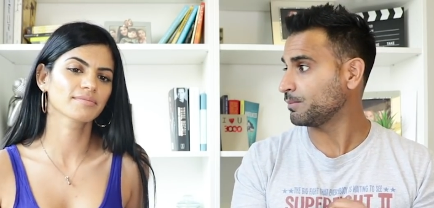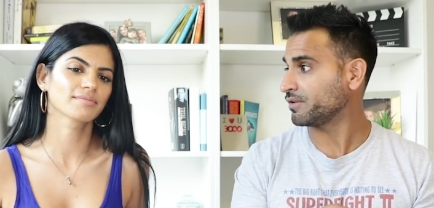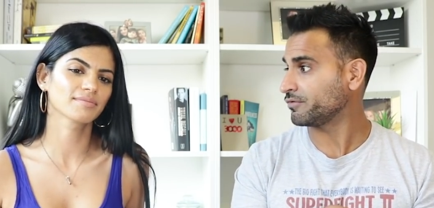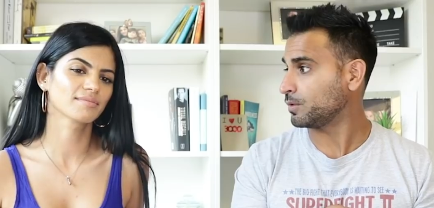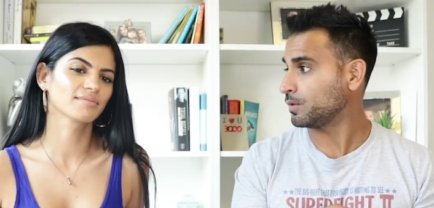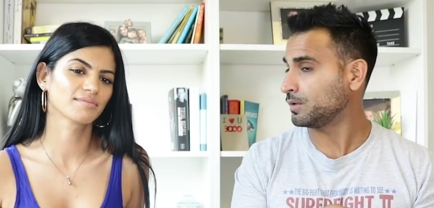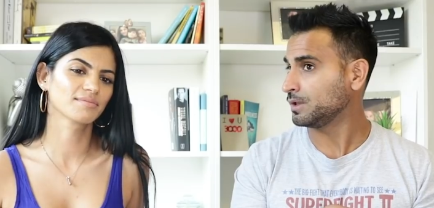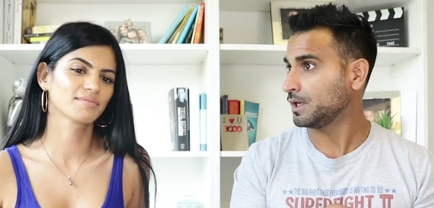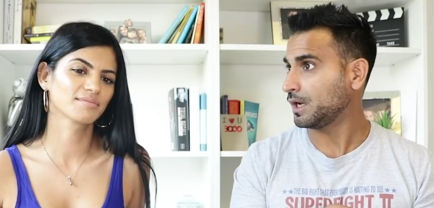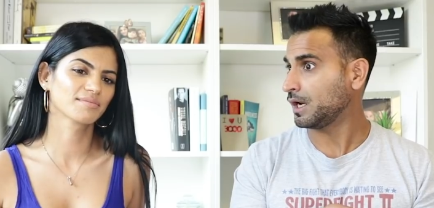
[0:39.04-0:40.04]

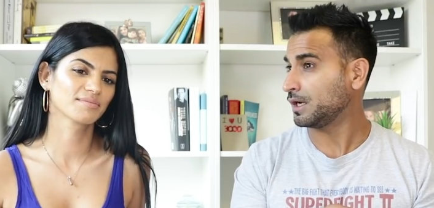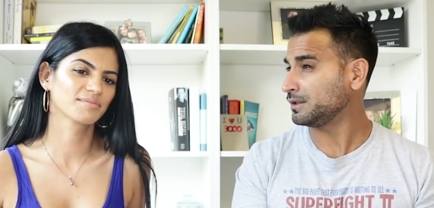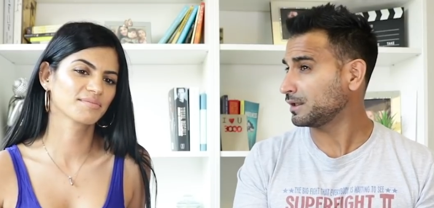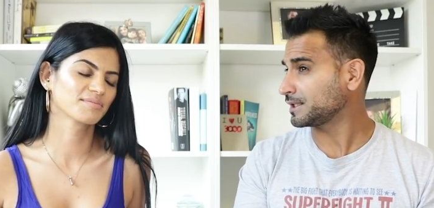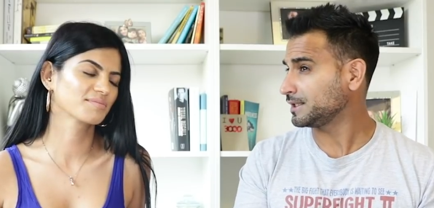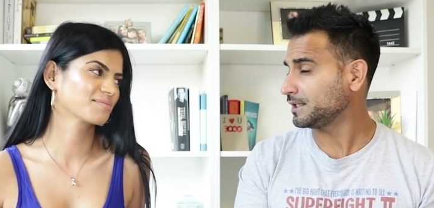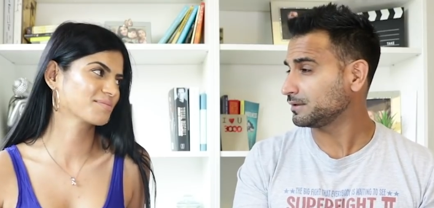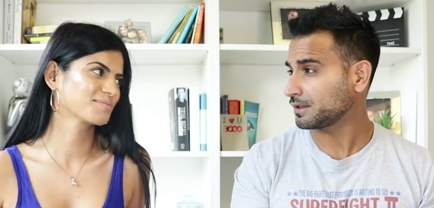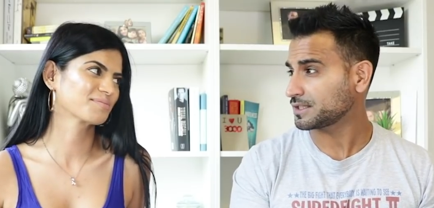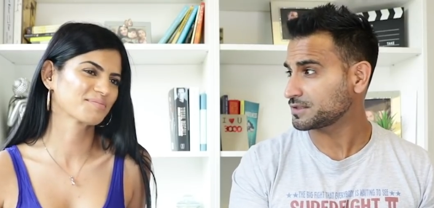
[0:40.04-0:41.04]
Speaker 1: before. Uh, Lucky Di
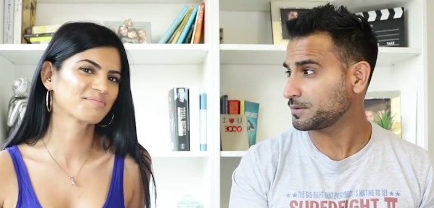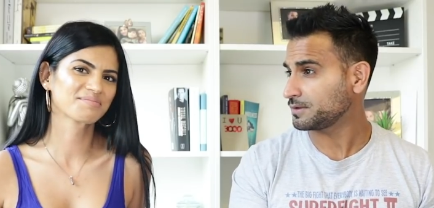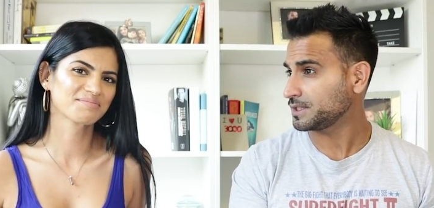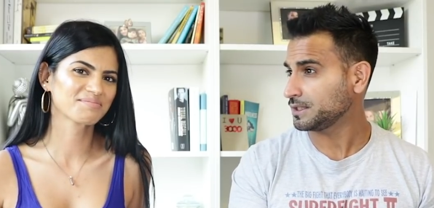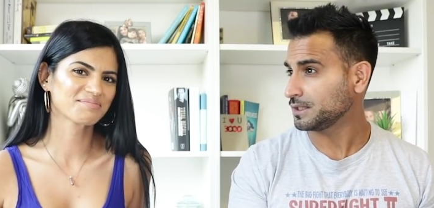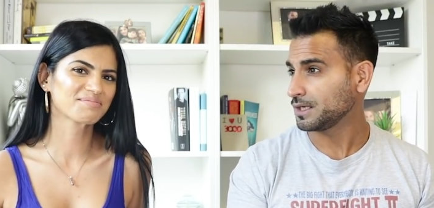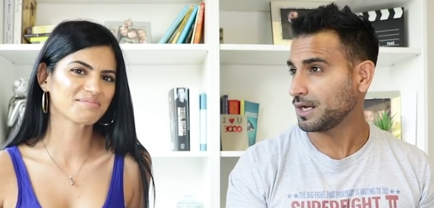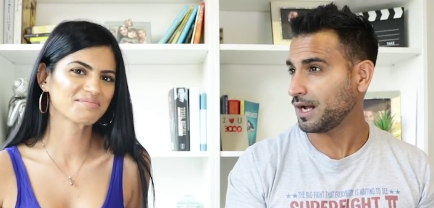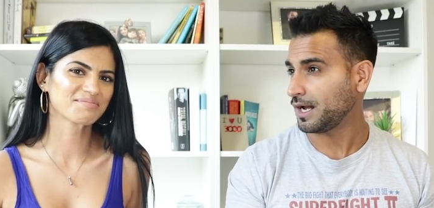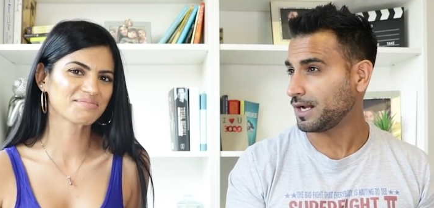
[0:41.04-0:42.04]
Unlucky Story,
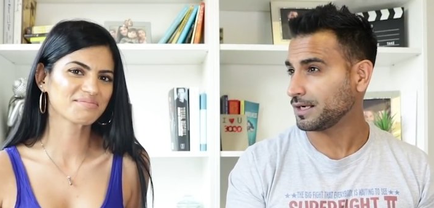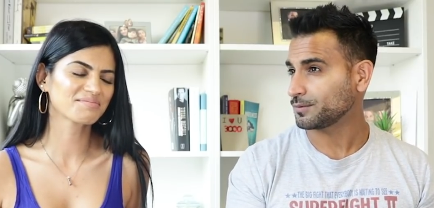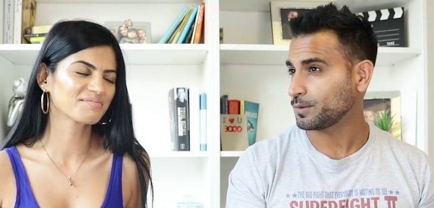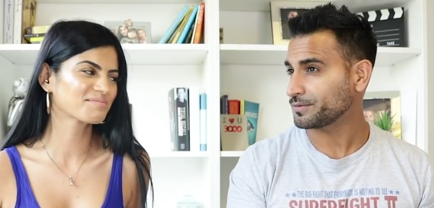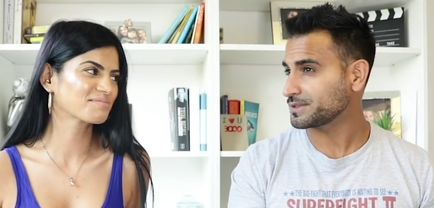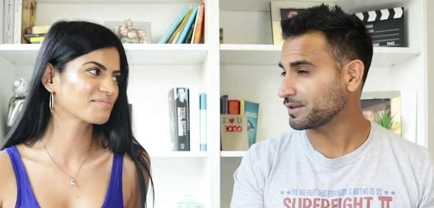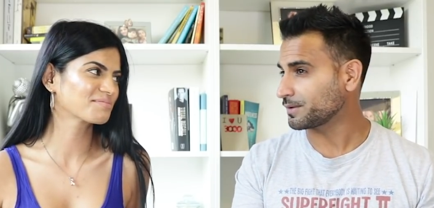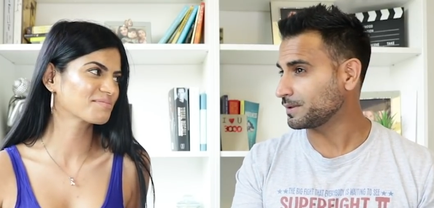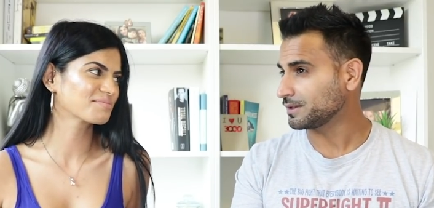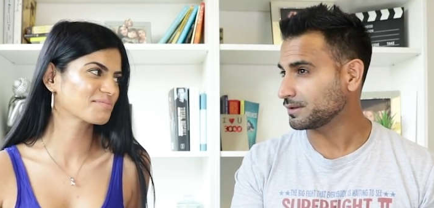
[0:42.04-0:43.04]
and what was the
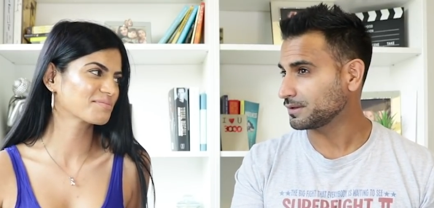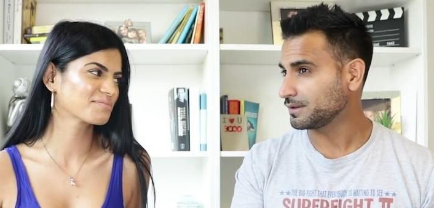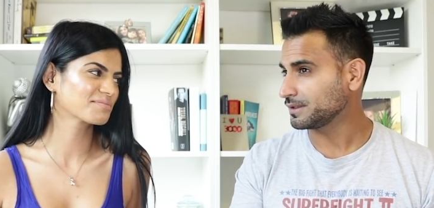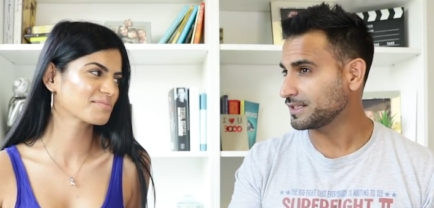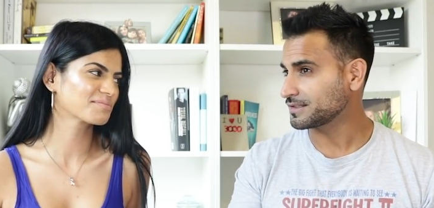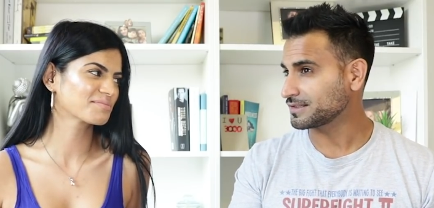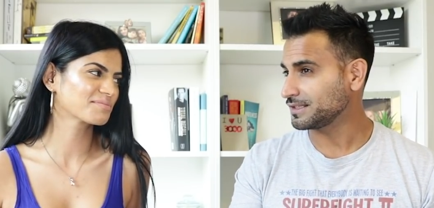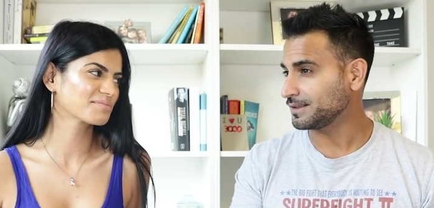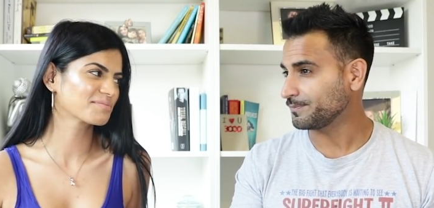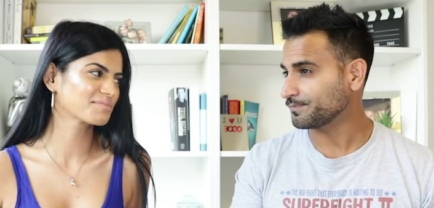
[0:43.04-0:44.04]
other one? There's
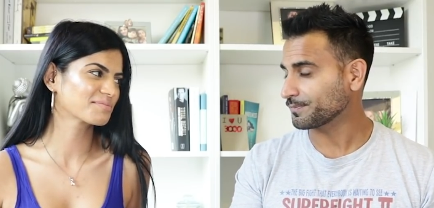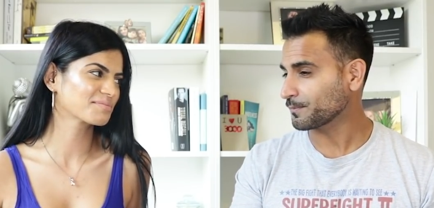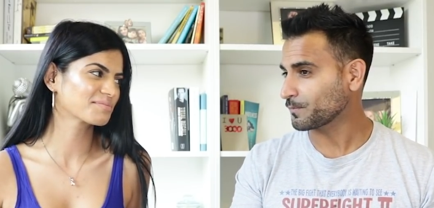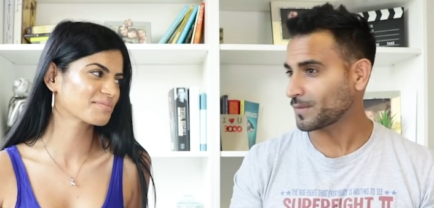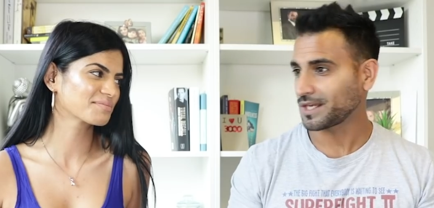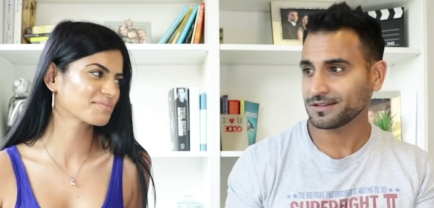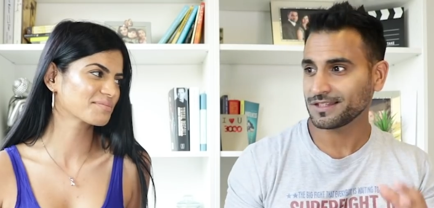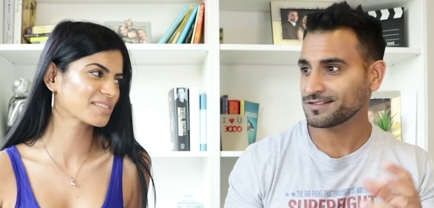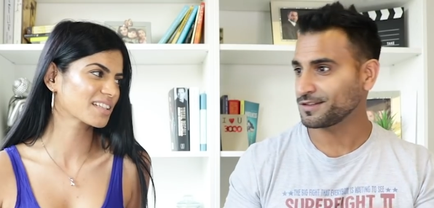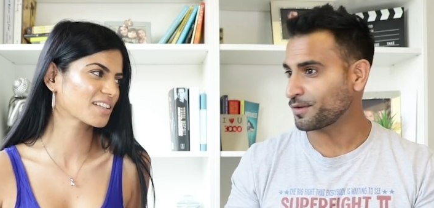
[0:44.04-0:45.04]
um,
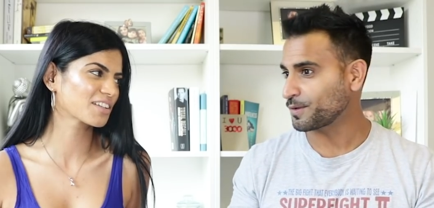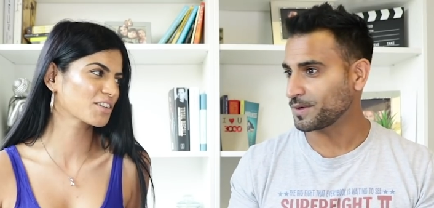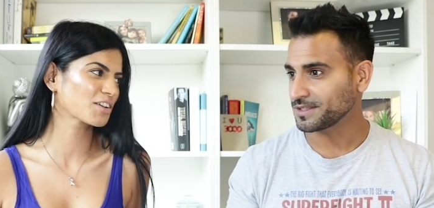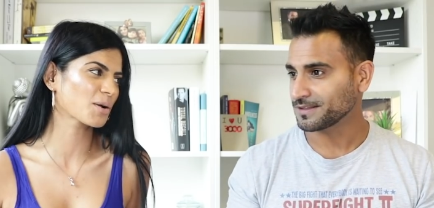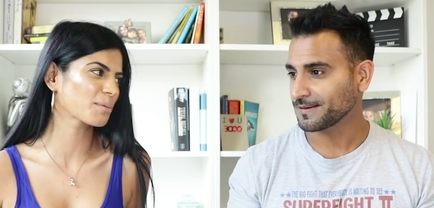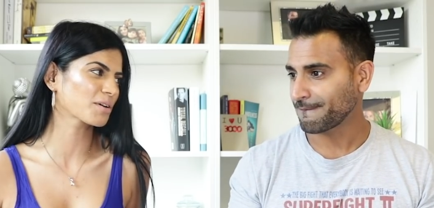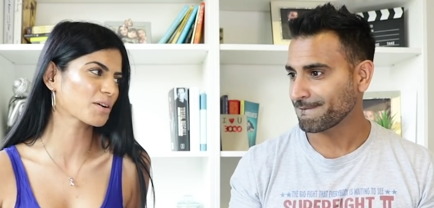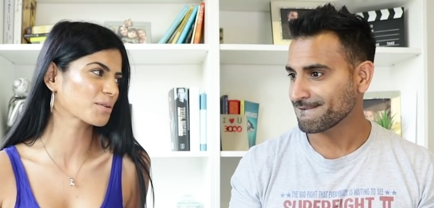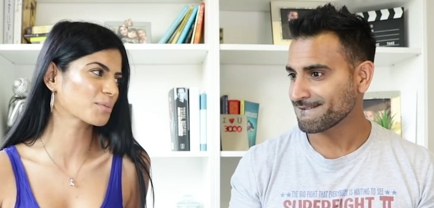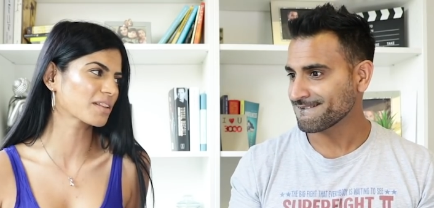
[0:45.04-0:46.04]
there's
Speaker 2: another one. No, I'm
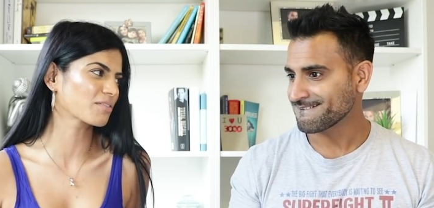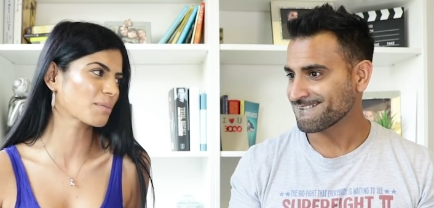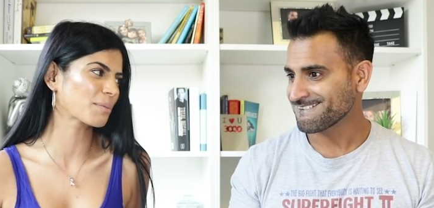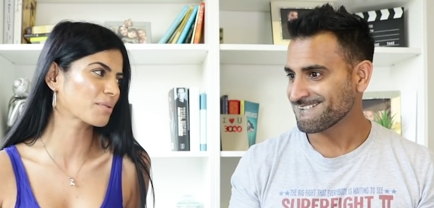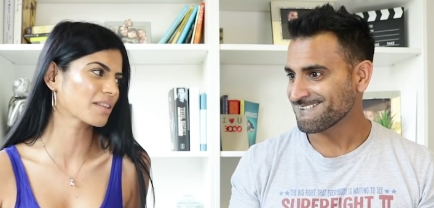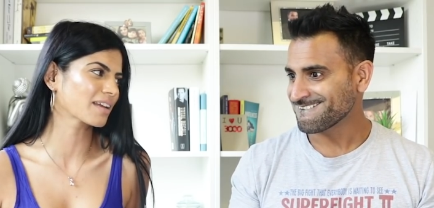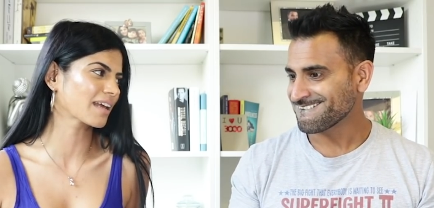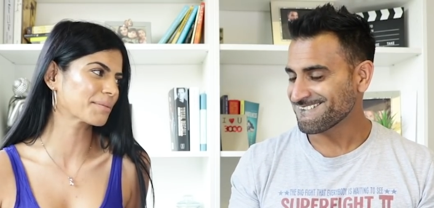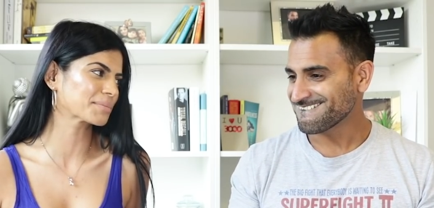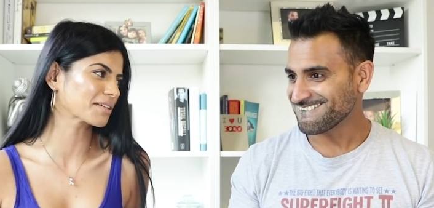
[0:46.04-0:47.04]
not good with remembering the
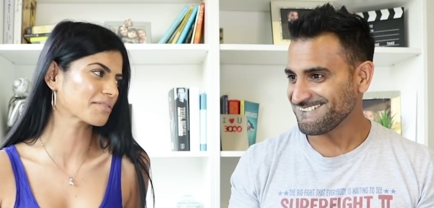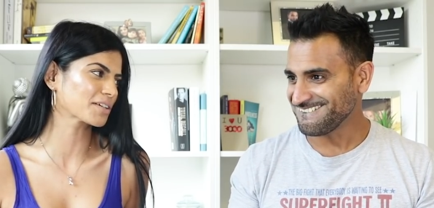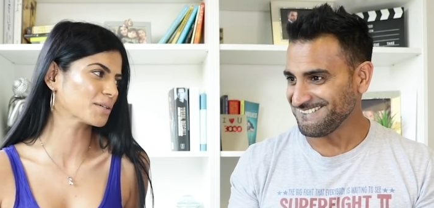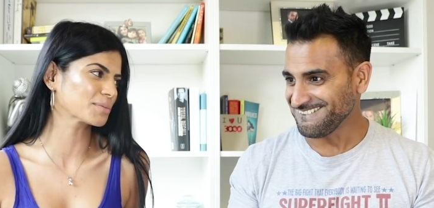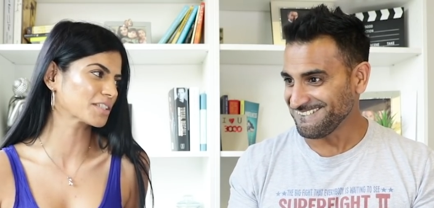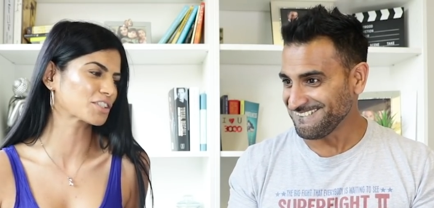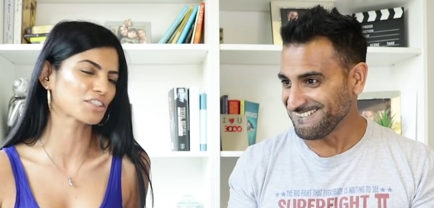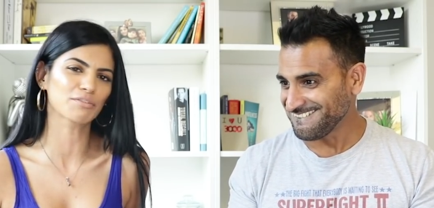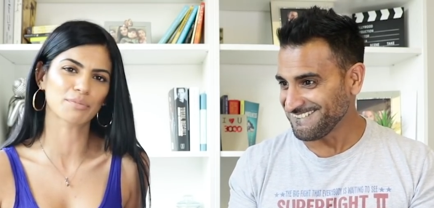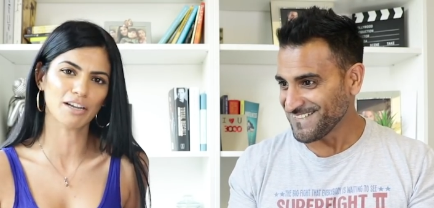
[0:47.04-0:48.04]
names of them.
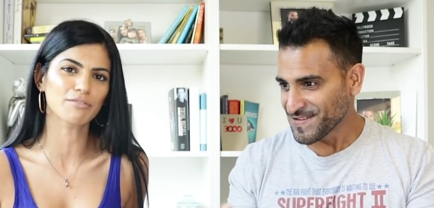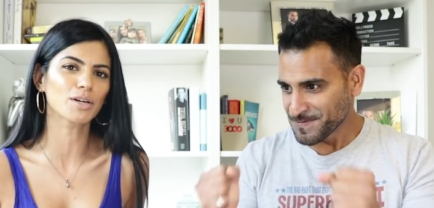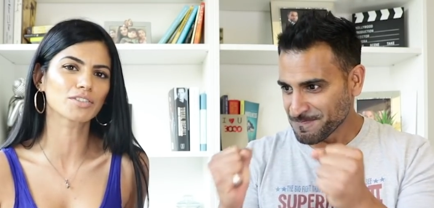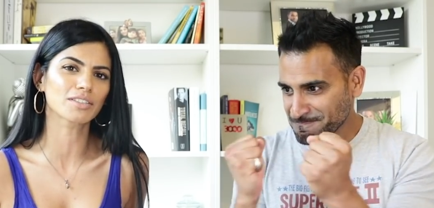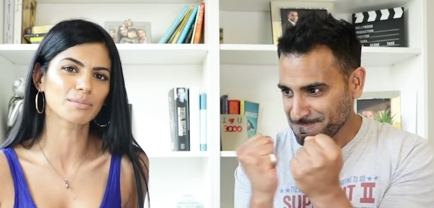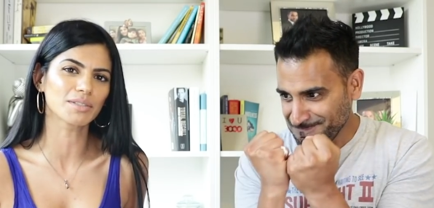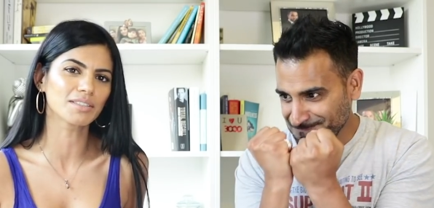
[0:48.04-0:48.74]
but I've watched them all.